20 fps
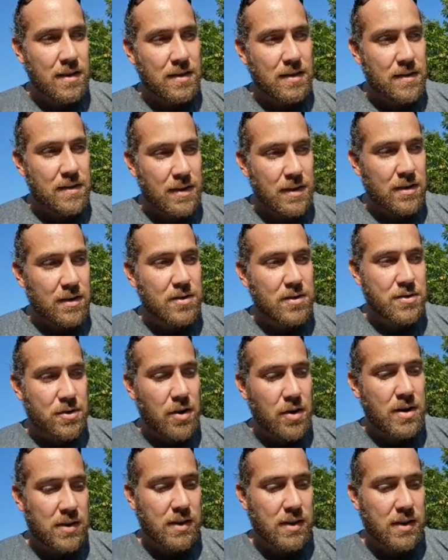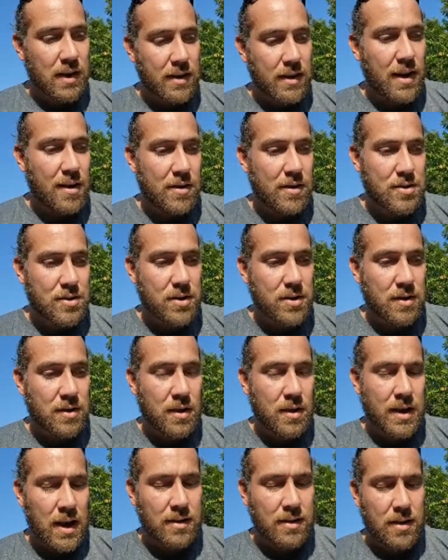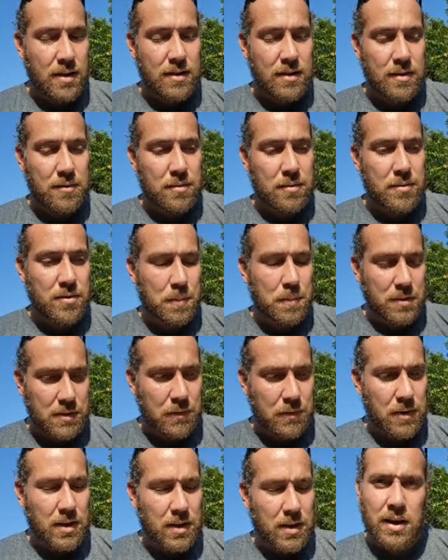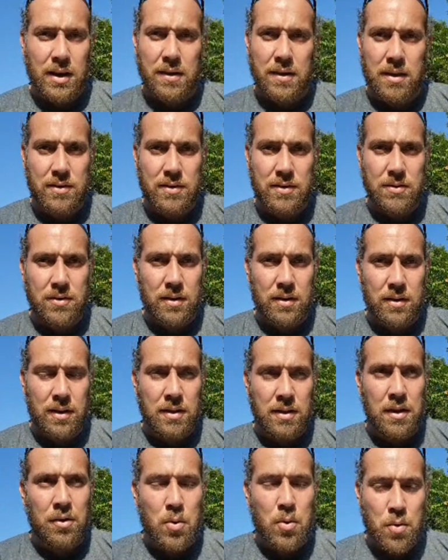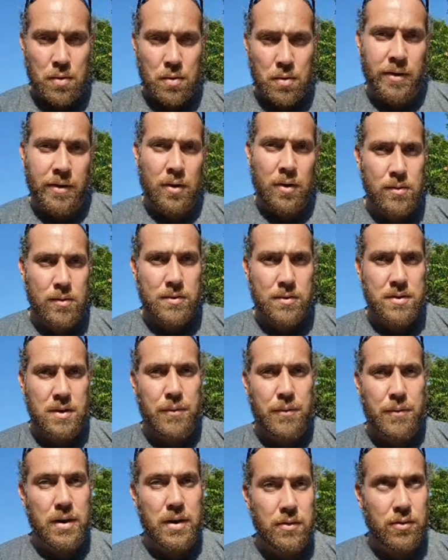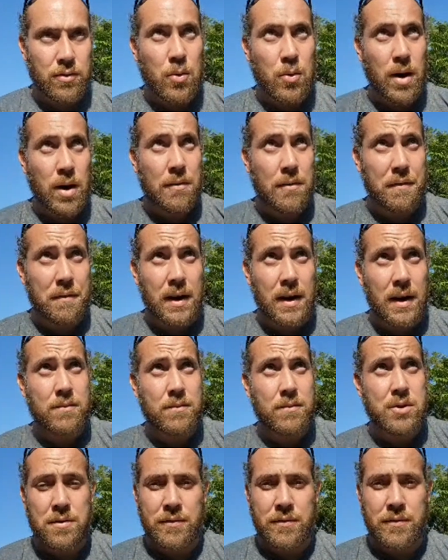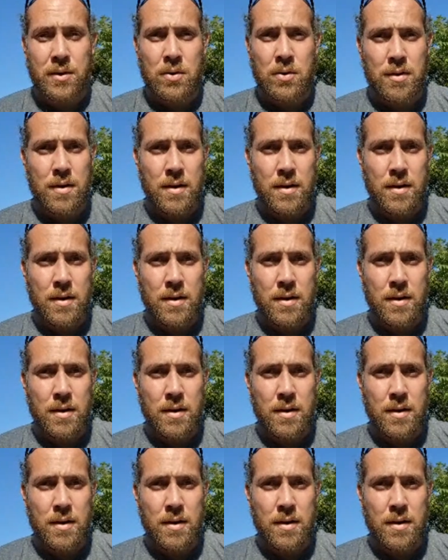there's crazy technology, again, specifically in the newer phones, if you do have a 5G phone.